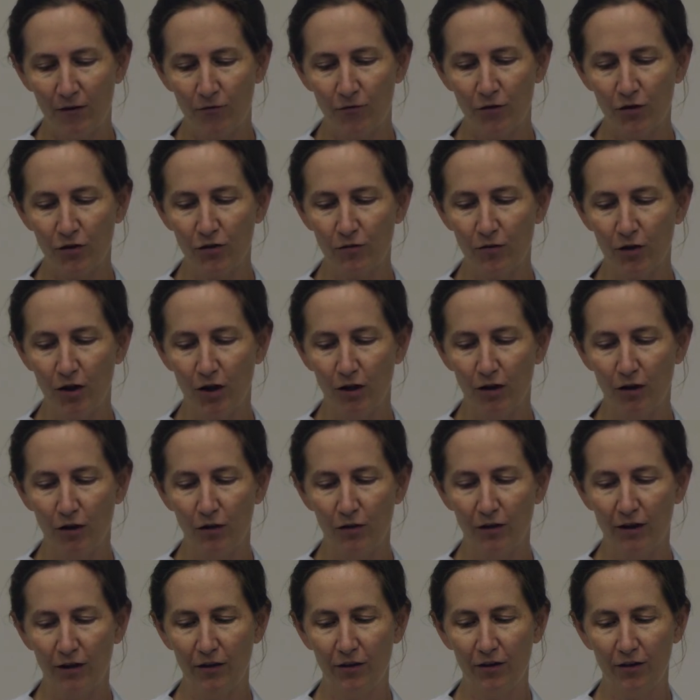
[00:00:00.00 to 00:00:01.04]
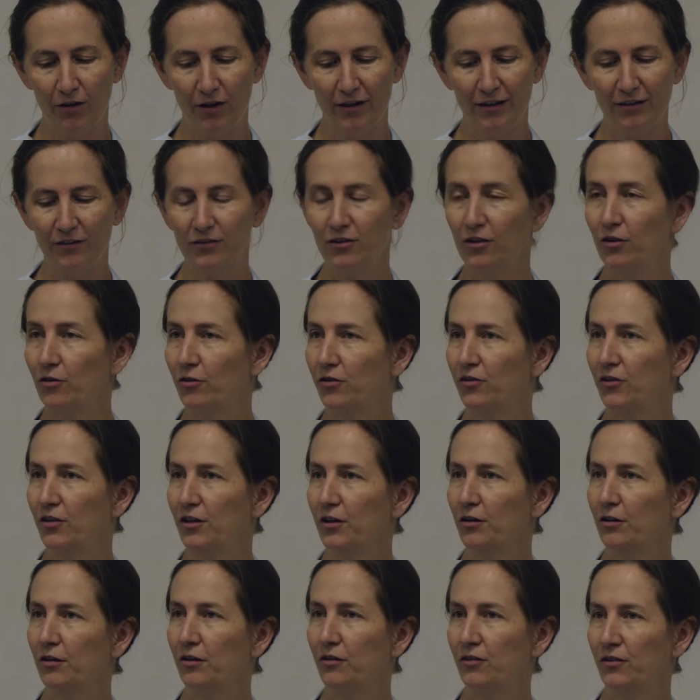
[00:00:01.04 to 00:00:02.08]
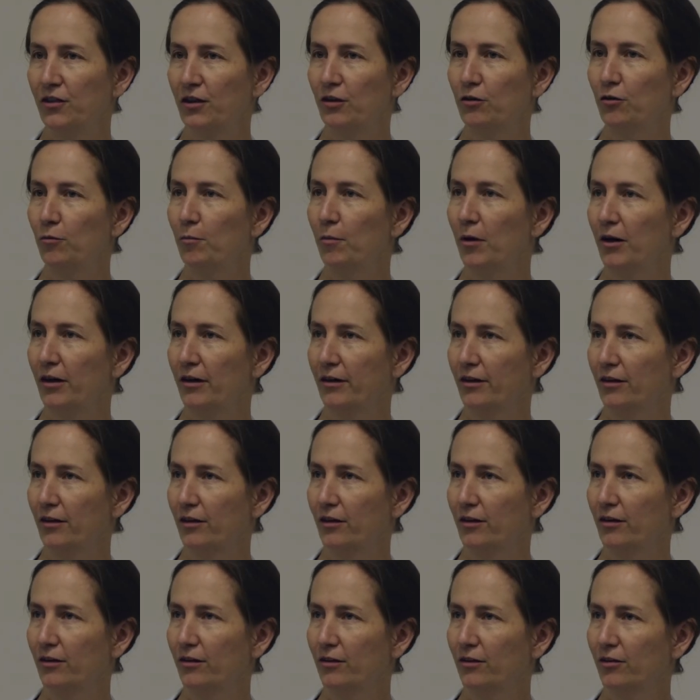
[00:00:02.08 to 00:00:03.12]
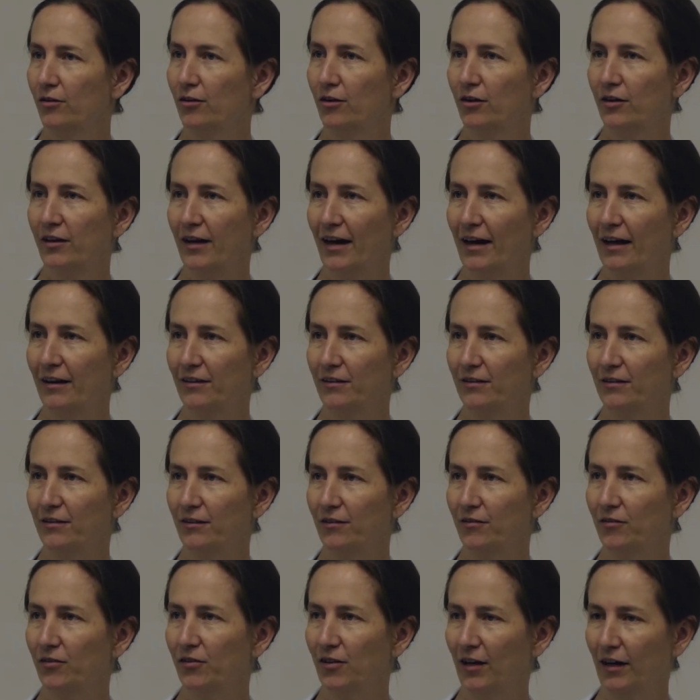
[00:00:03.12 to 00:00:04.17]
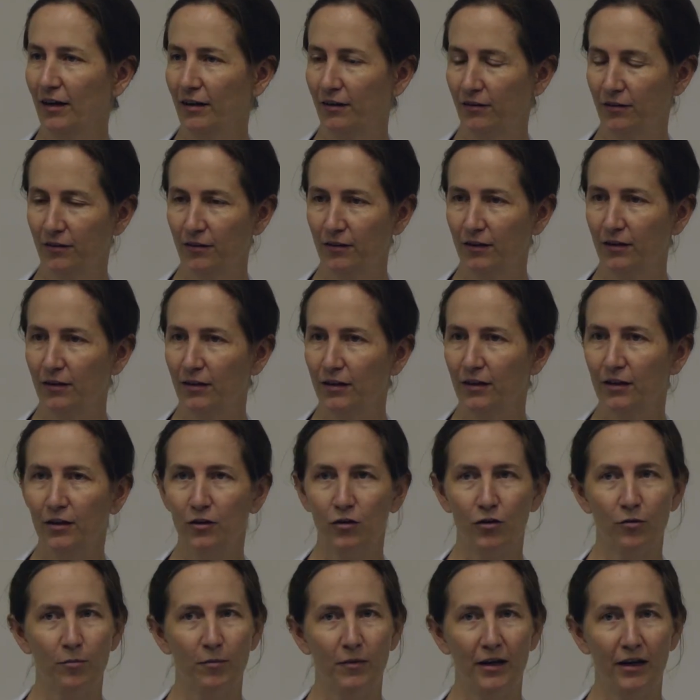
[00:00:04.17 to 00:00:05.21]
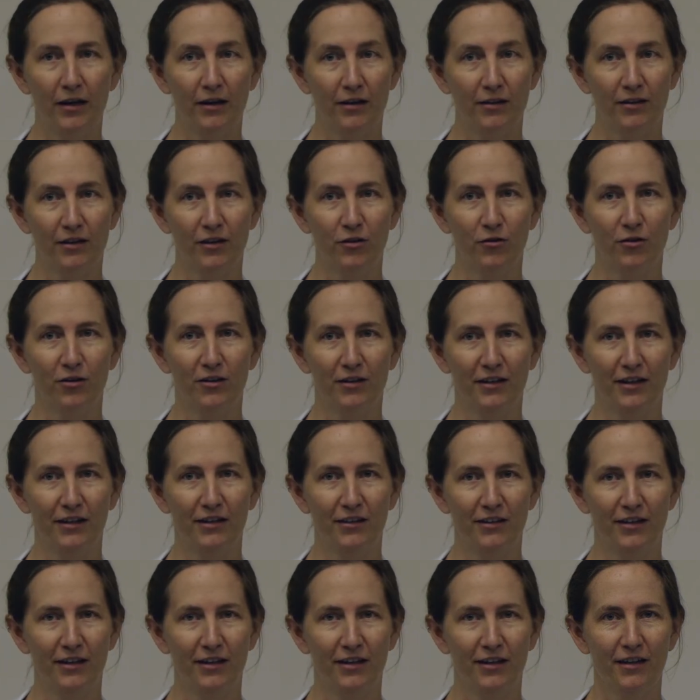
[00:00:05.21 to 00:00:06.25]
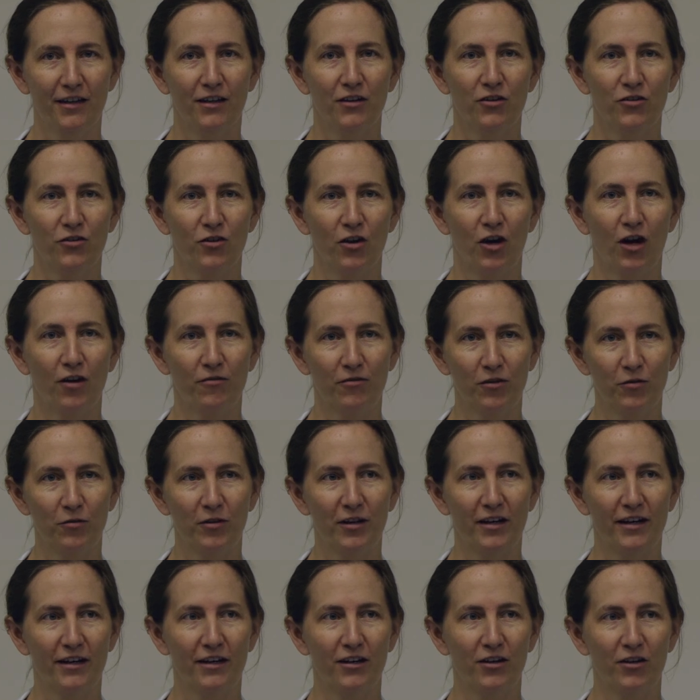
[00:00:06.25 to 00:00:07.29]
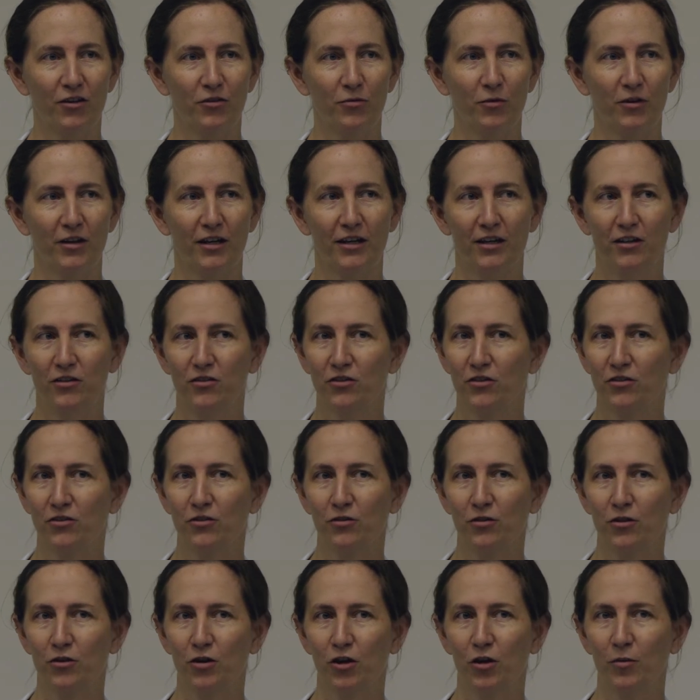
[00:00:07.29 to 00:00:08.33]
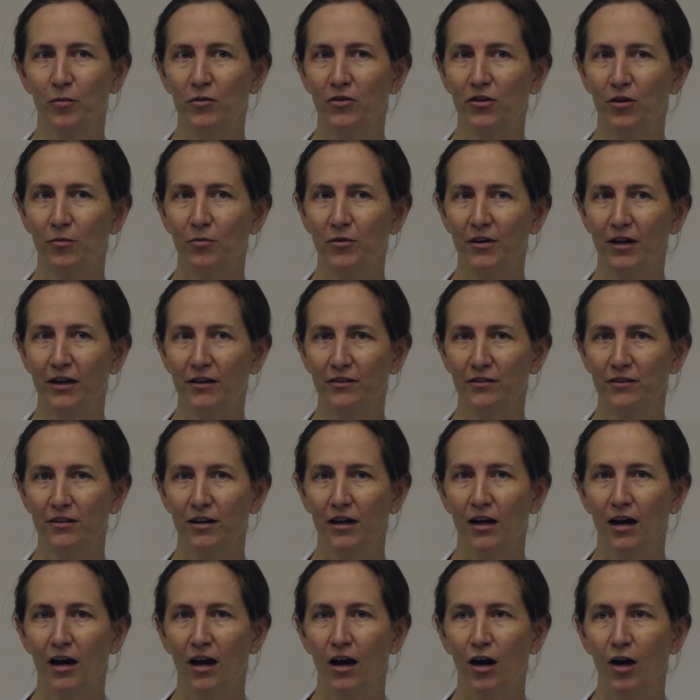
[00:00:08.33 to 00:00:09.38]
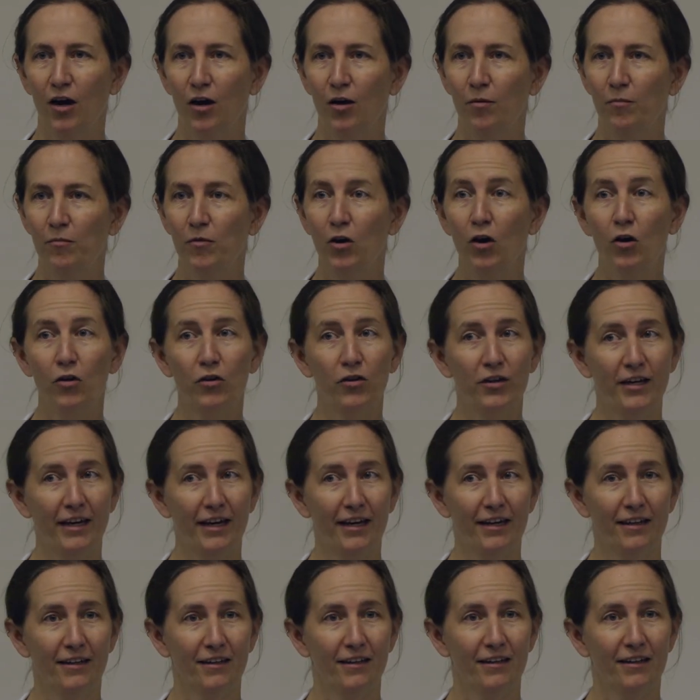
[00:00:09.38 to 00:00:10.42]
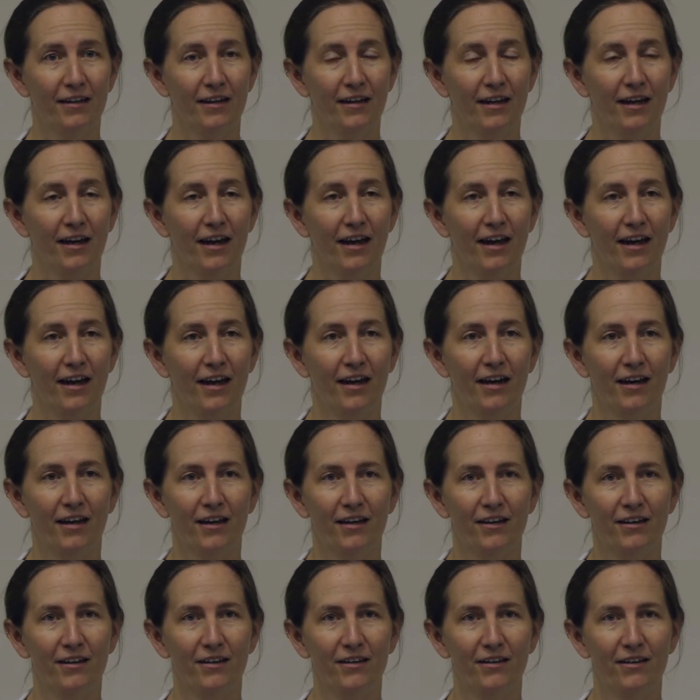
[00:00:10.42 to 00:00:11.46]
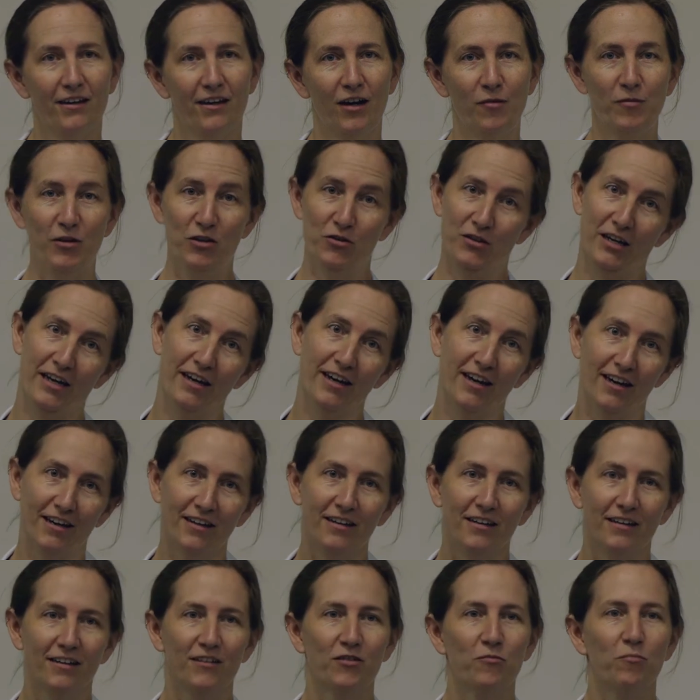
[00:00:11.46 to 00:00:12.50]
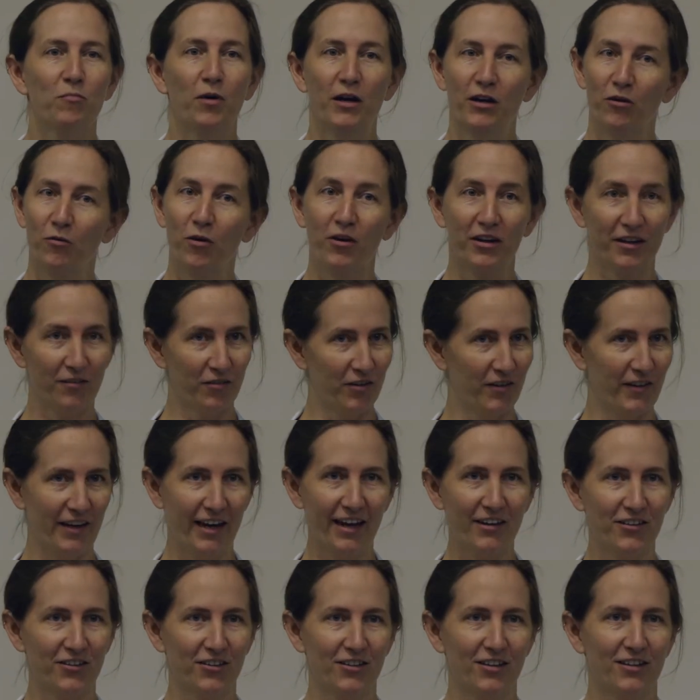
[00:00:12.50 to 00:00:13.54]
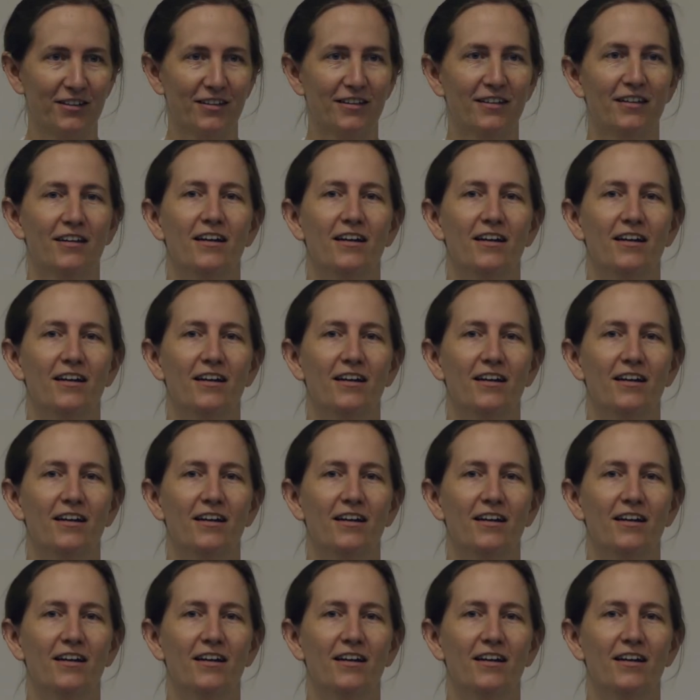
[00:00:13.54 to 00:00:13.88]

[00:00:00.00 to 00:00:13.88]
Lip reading: First of all, that there is no single marker or test of sex, either medically or legally. So often what I hear is, well, can't you just do a chromosome test? No, you can't. And, I mean, you can, but it won't give you the answer.